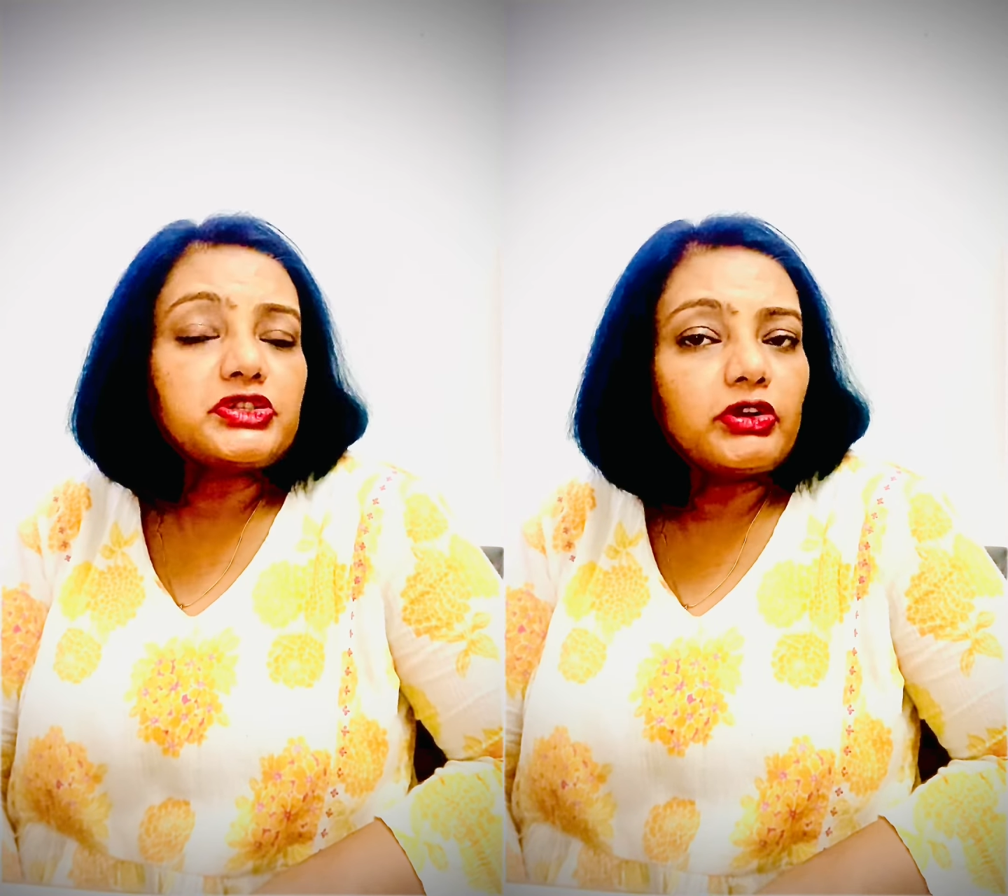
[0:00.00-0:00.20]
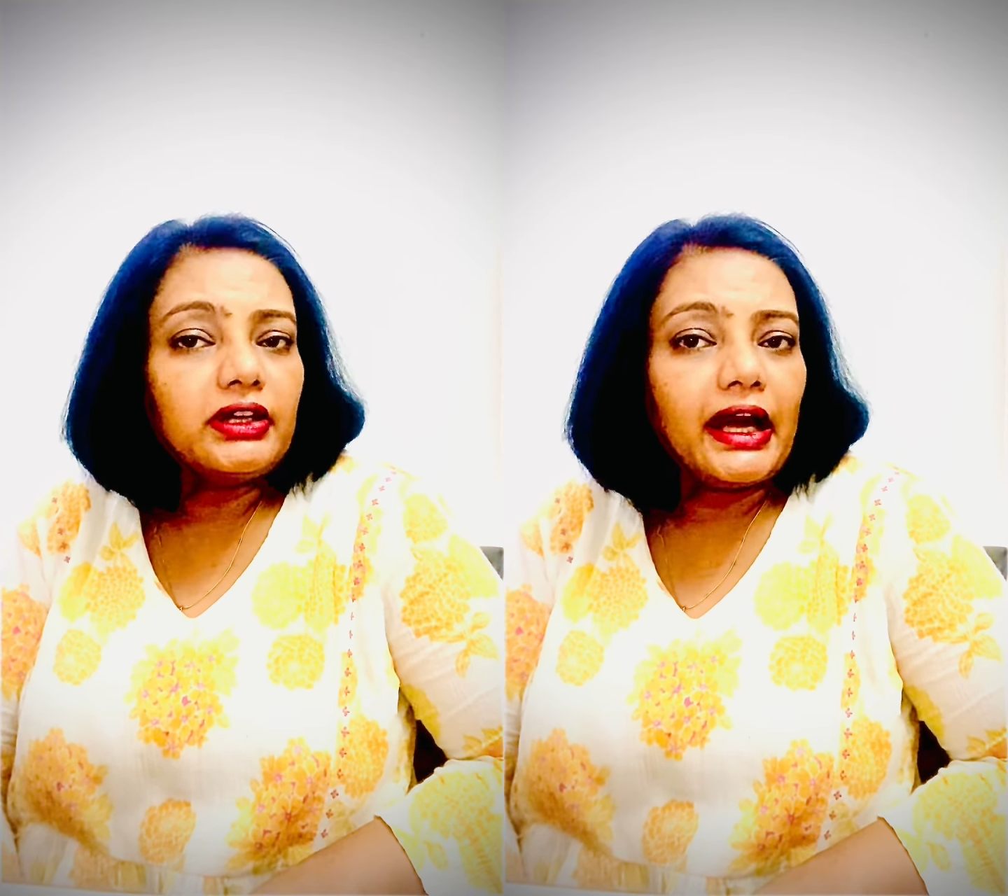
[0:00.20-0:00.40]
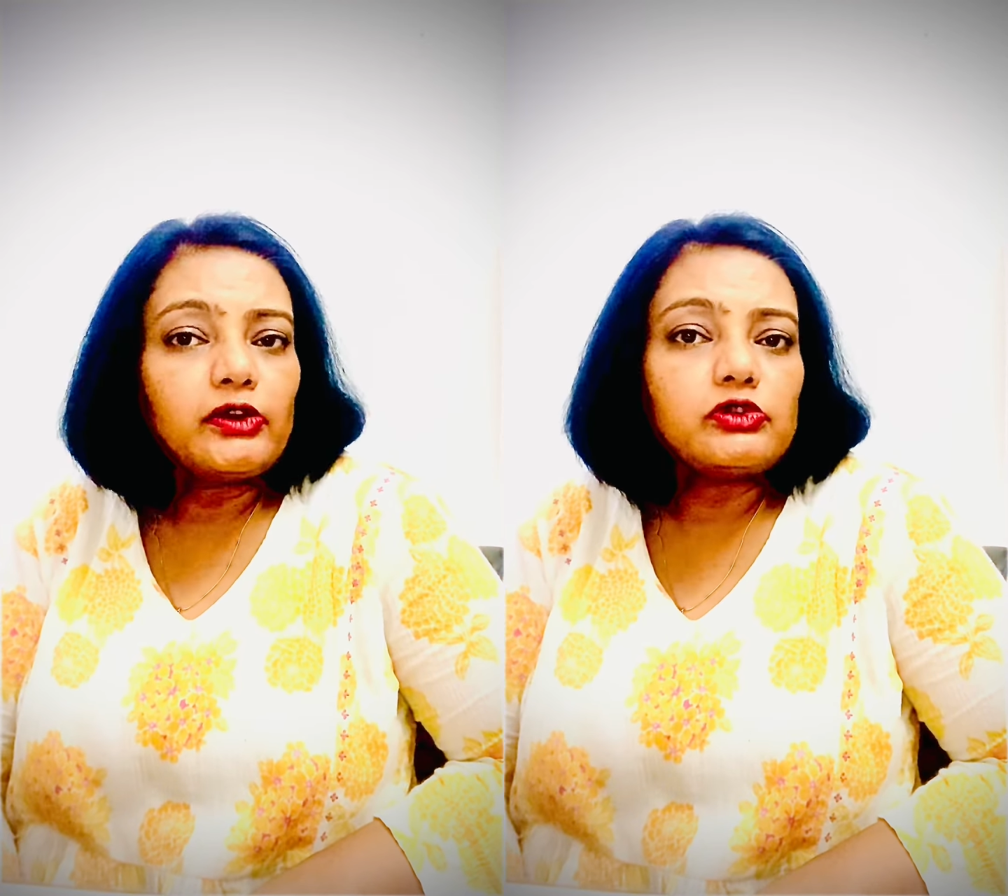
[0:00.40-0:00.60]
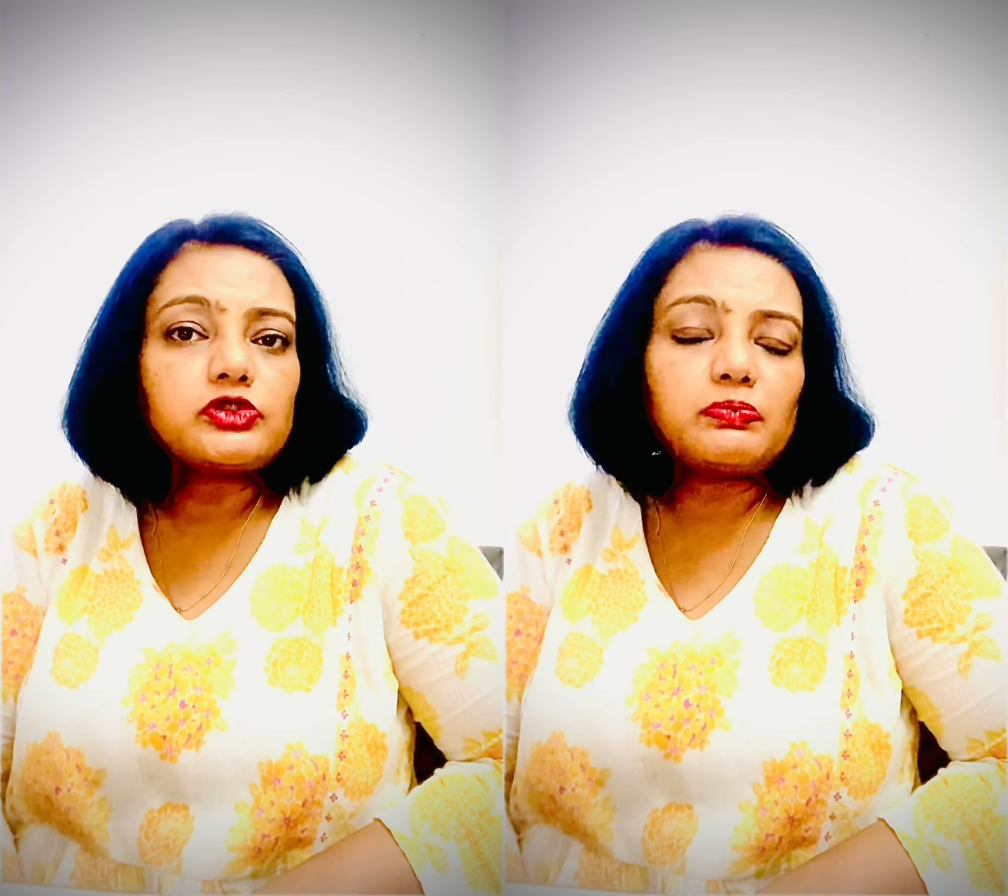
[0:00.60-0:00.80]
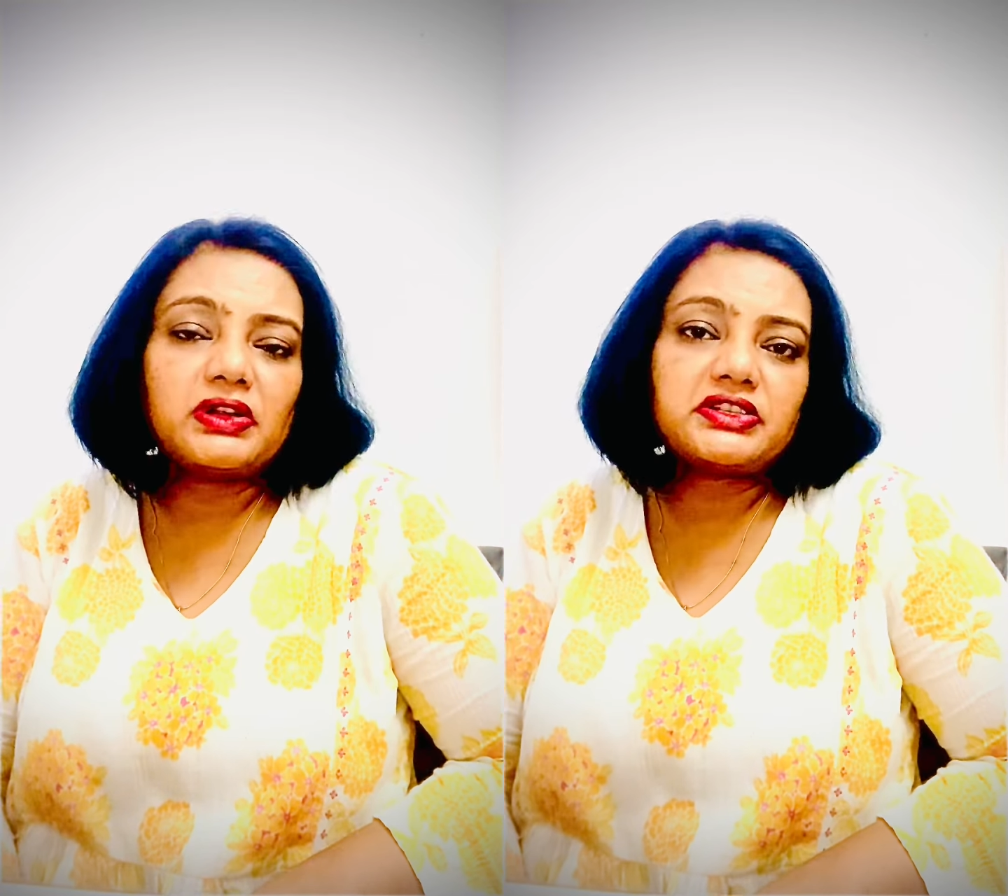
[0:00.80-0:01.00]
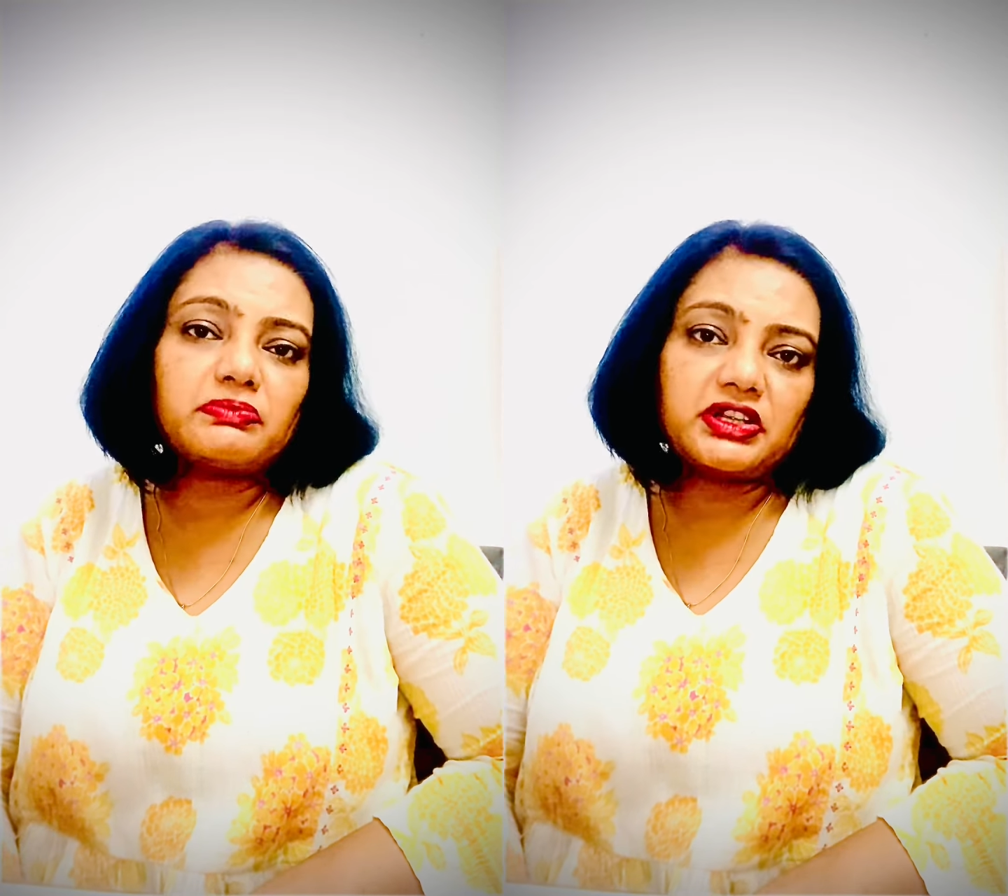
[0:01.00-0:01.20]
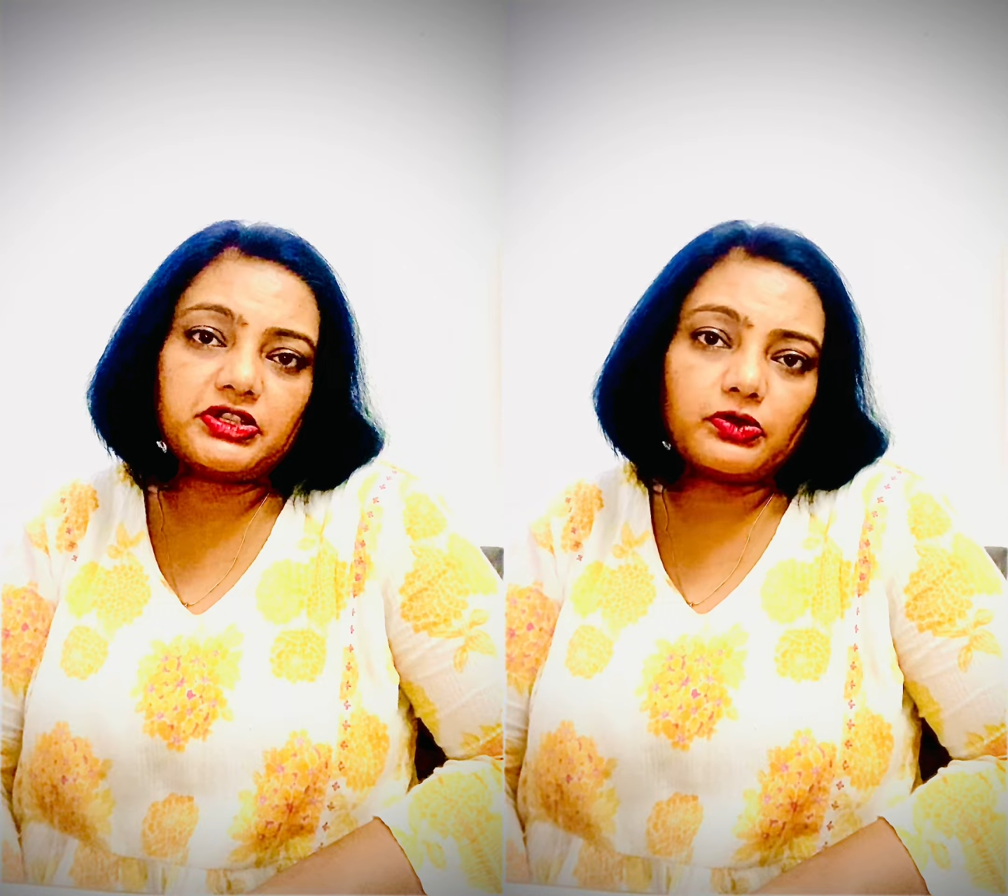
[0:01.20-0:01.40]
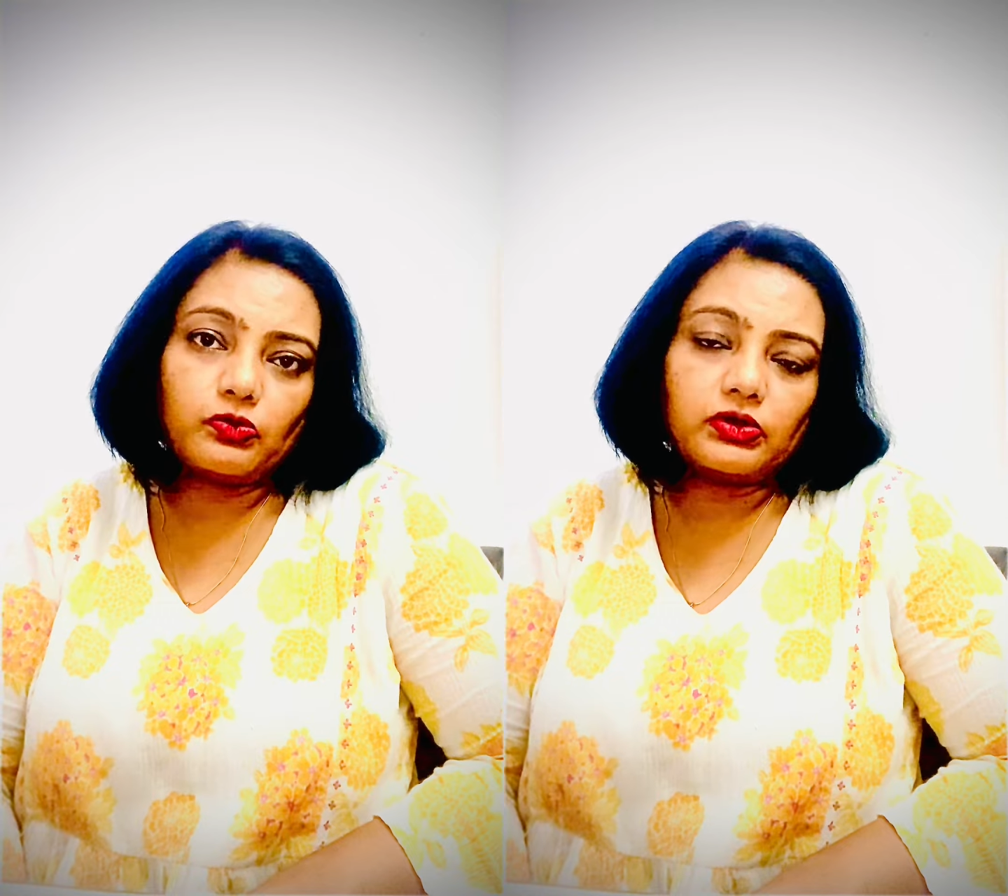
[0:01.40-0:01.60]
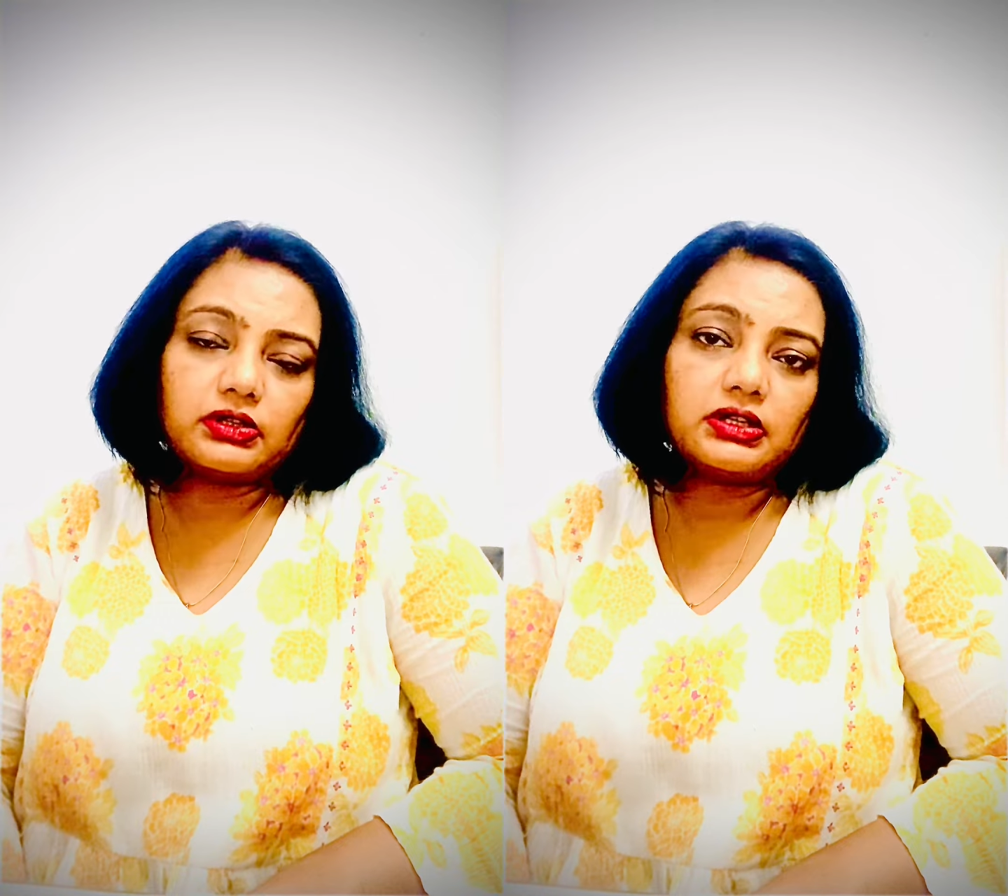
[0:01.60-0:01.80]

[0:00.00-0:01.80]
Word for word: your diet also plays a major role.